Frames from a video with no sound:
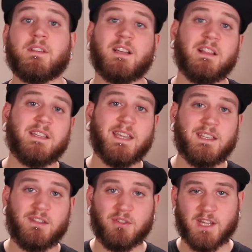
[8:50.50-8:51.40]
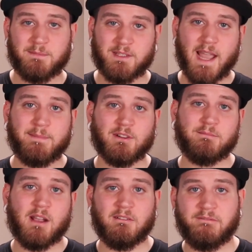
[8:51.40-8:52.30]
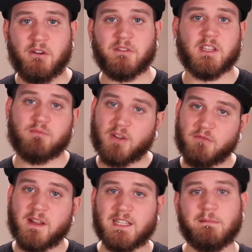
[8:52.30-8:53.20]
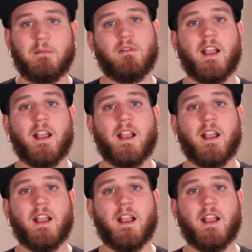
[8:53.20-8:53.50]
The GullyKit U-shaped adapter and microphone is pretty reasonably